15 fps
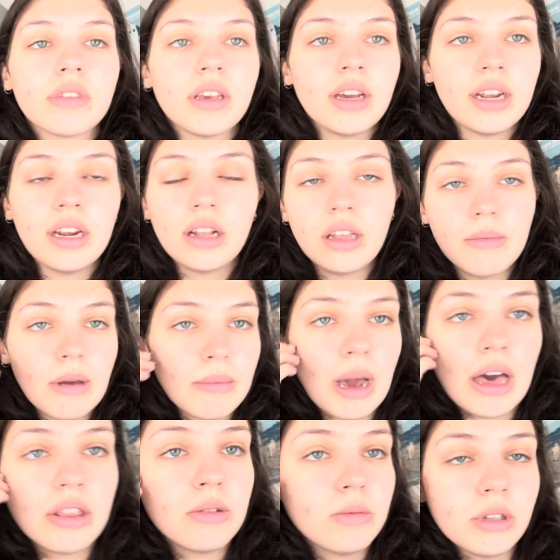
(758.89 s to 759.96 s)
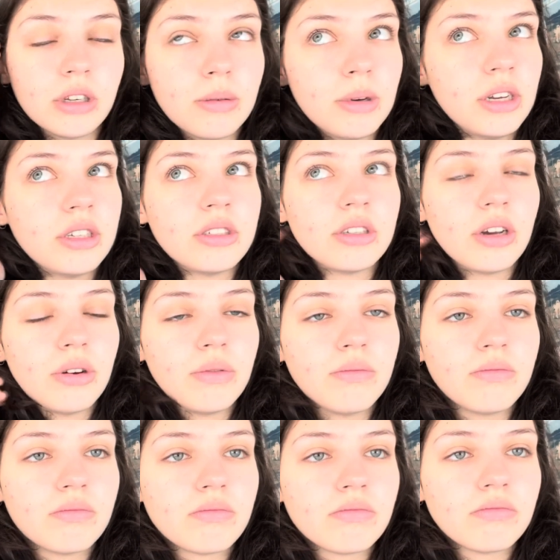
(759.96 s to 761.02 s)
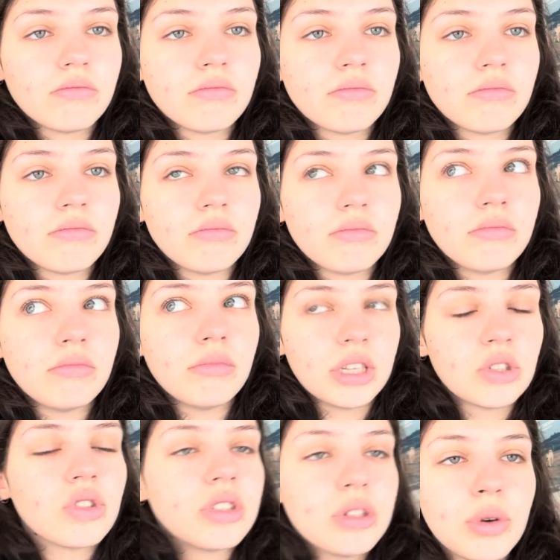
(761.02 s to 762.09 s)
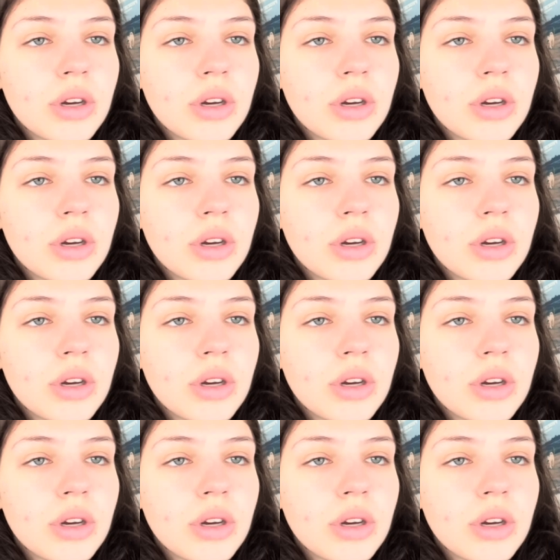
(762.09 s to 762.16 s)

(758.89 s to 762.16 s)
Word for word: I need to clean my bathroom a little bit so let's just